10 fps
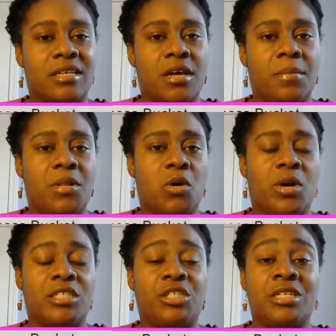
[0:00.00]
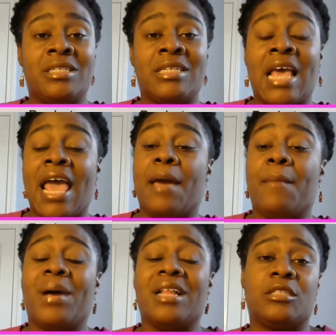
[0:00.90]
a couple of questions. And
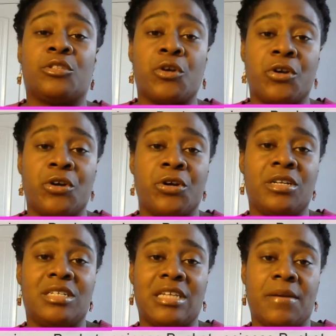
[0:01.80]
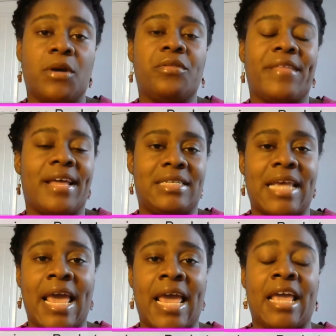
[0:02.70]
by the third demo that
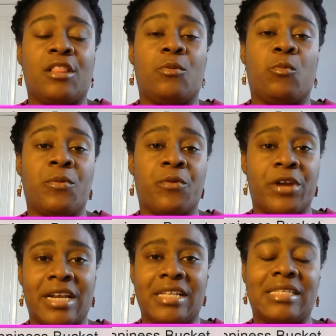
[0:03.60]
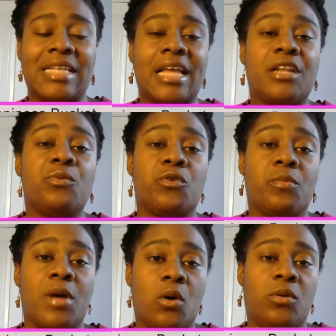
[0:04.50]
day, we were in a standing
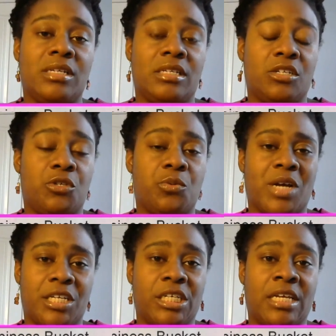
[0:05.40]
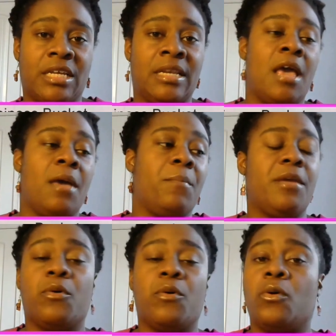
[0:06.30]
room only situation.
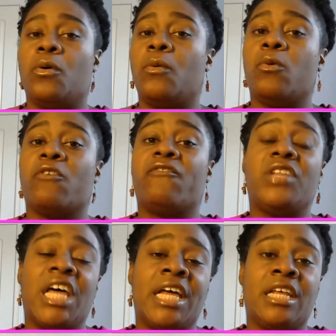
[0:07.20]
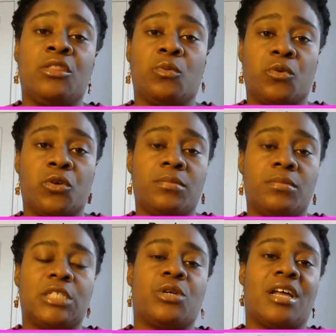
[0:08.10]
People were flooding the room
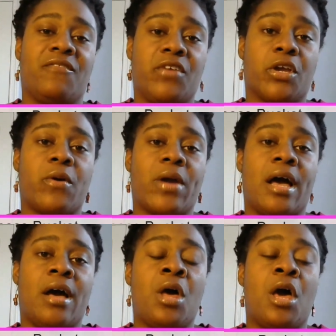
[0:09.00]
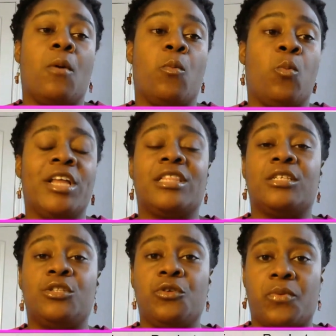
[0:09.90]
to try to figure out what
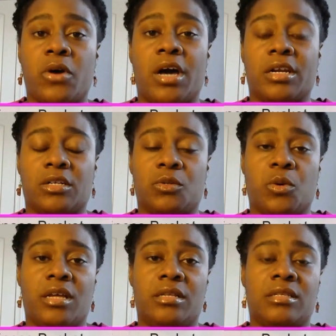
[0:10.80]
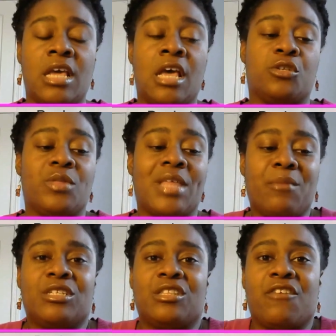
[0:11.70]
this new product was. So that
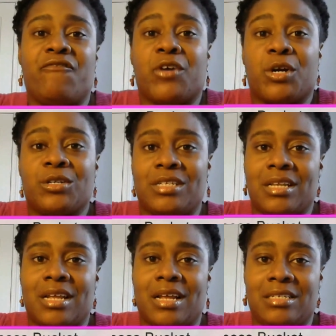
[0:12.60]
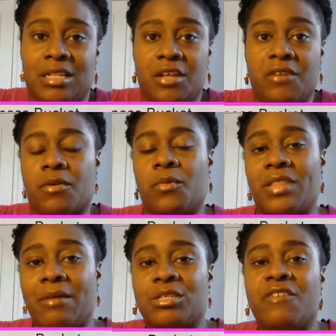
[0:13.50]
was the first deliverable.
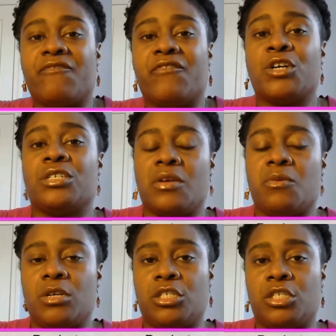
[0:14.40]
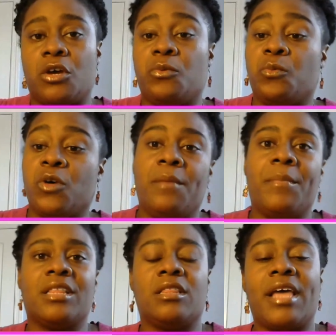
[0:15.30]
That was the first thing we showed. Well, a
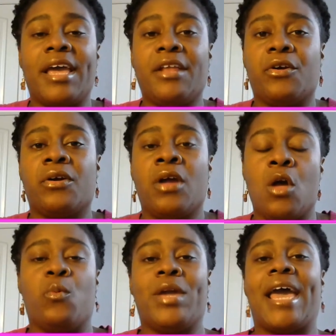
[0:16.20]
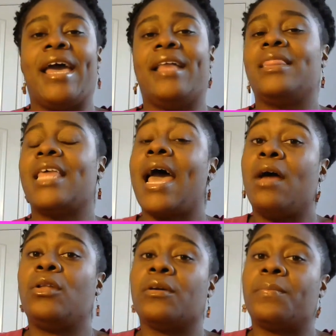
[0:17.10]
month later, we had the
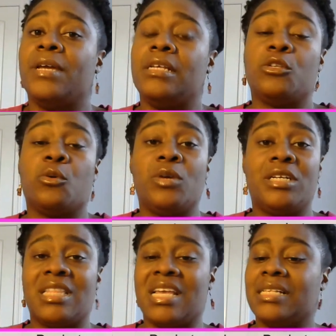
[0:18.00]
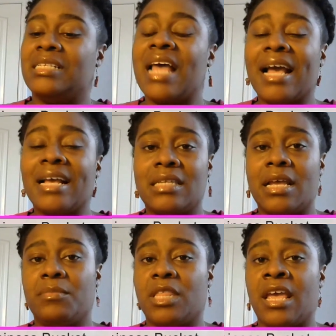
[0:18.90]
Outlook piece. So we did the exact
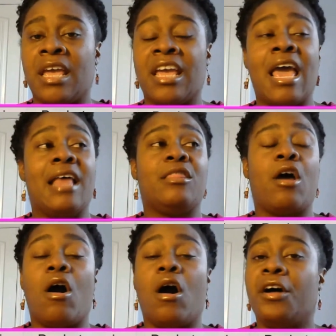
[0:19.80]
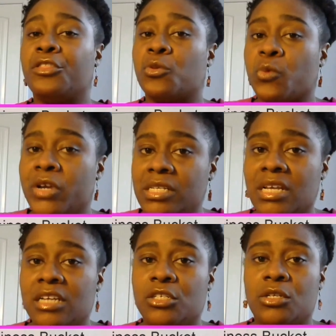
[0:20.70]
same thing. All 3
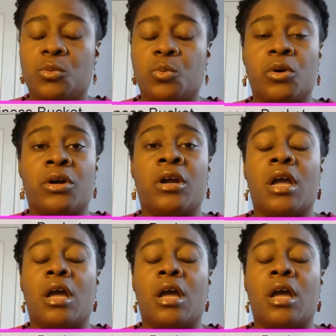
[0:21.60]
sessions were